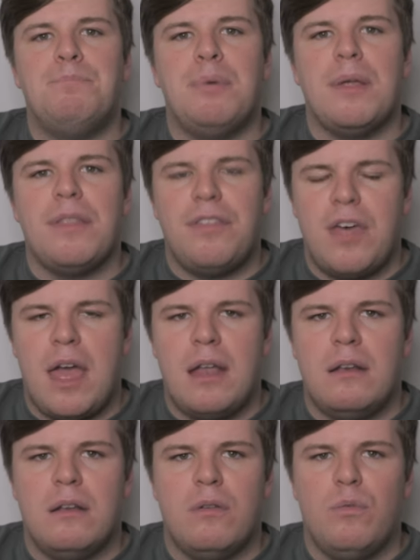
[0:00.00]
But
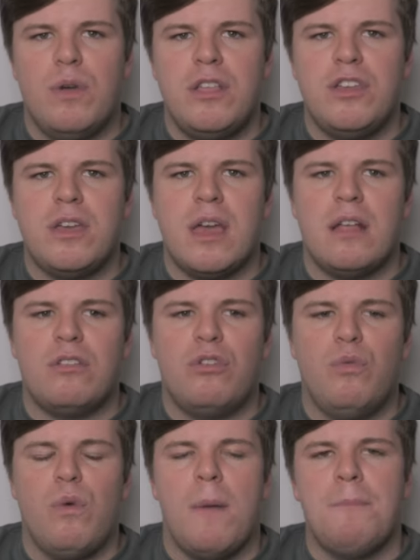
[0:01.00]
then when you get
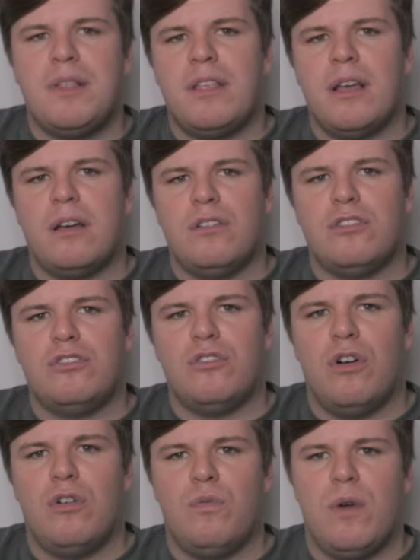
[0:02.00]
to one particular
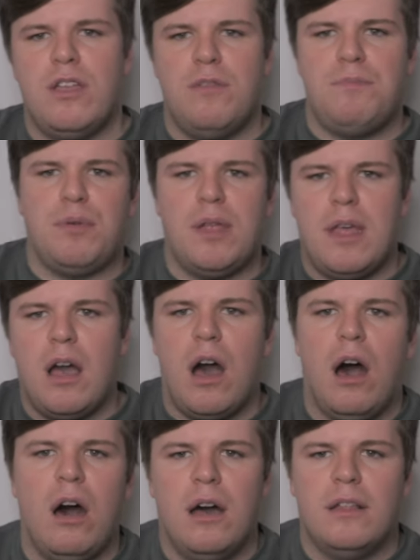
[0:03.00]
song where you play
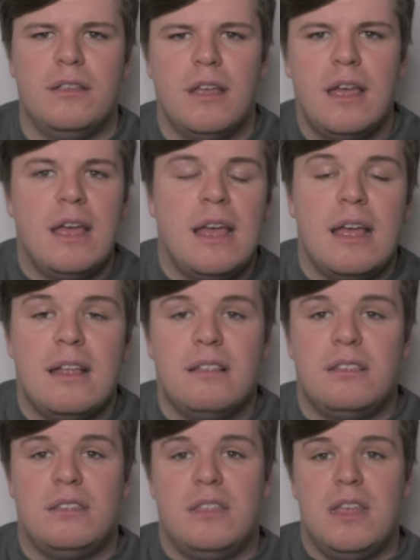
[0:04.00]
hard,
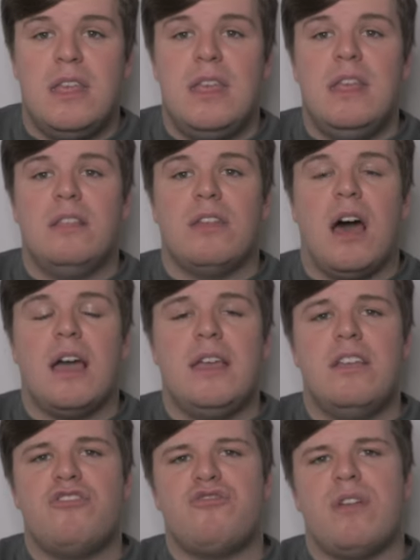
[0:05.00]
the E, the high
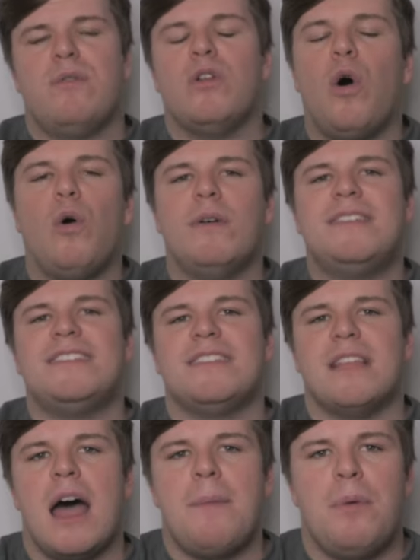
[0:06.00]
E string would always
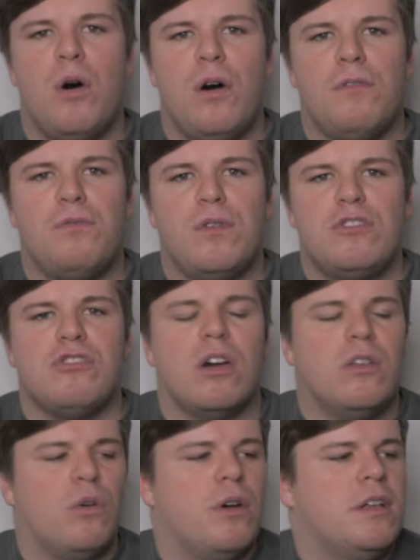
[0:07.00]
snap off, which
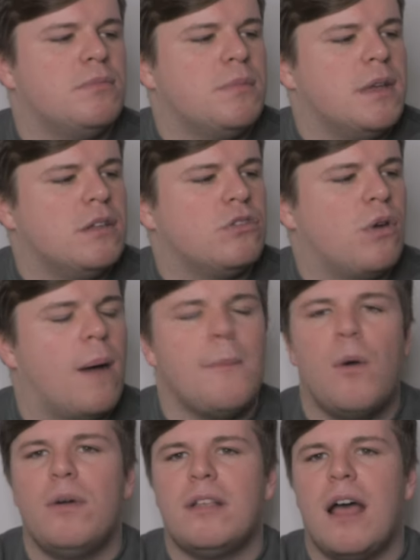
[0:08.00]
annoys me. So
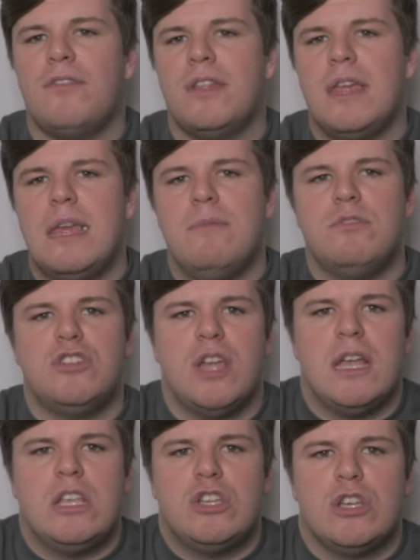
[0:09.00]
I'm always having to keep
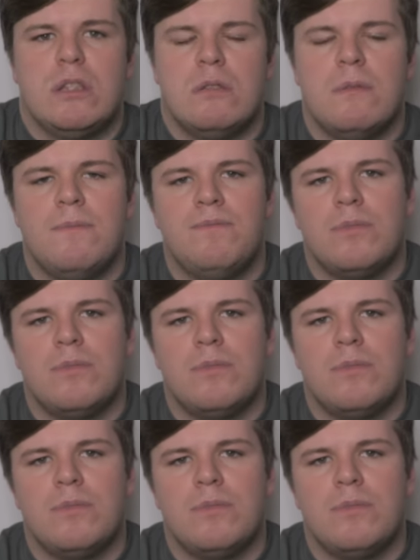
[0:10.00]
changing